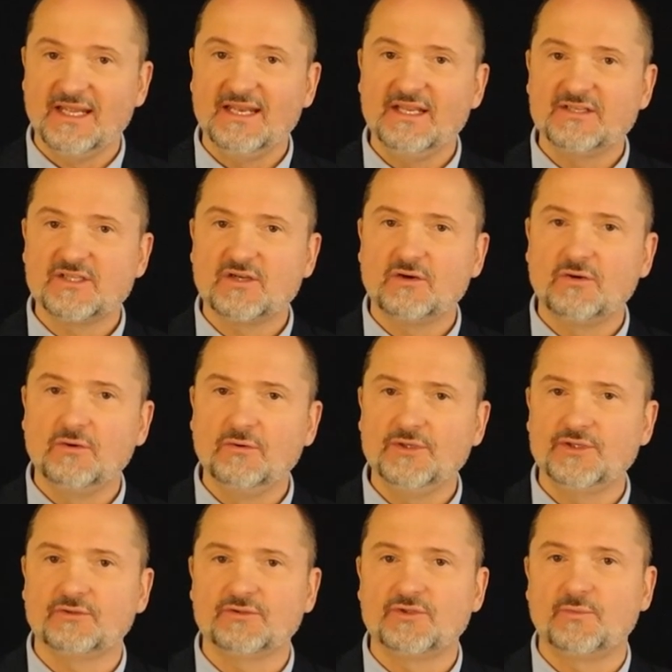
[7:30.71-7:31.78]
it is
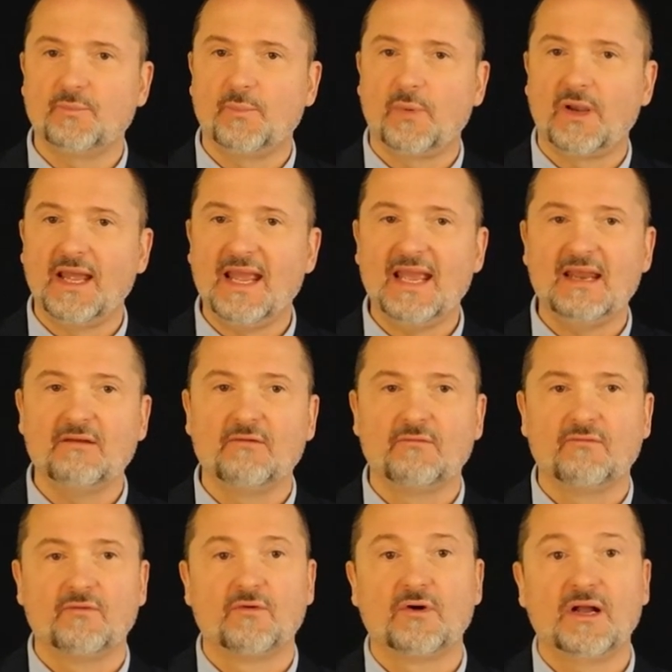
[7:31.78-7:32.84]
crucial to plan
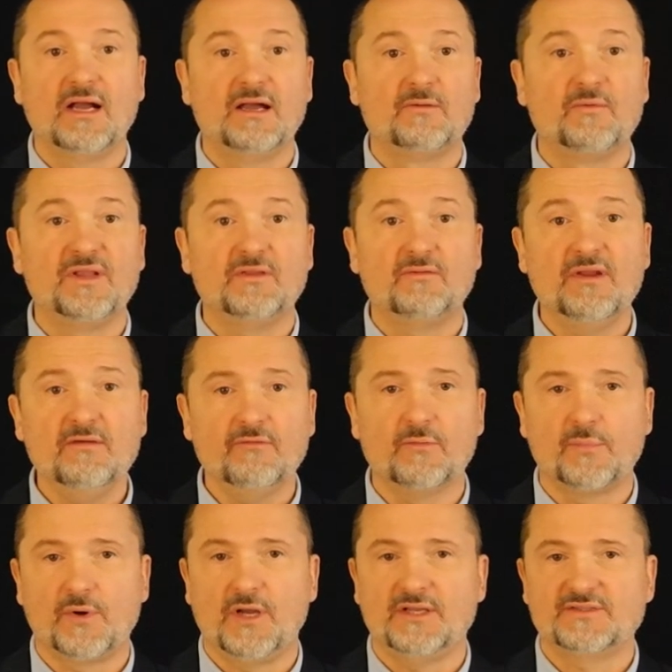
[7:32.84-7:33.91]
for a retrieval
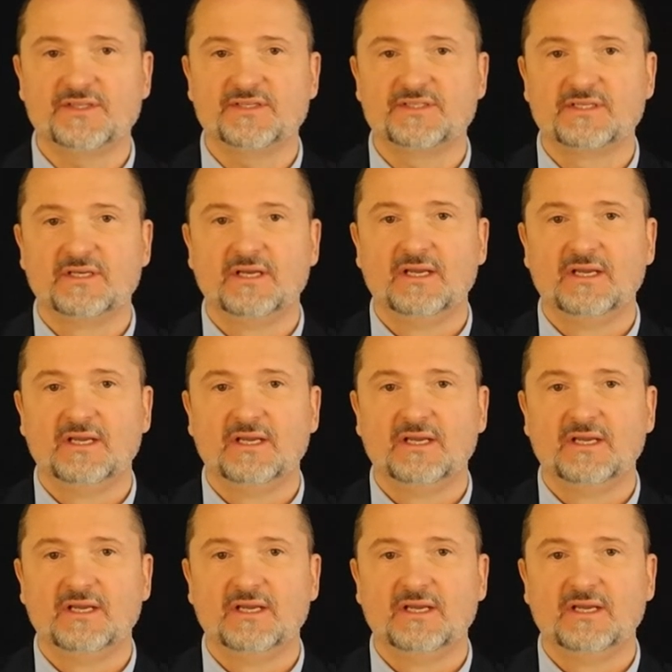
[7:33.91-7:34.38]
process,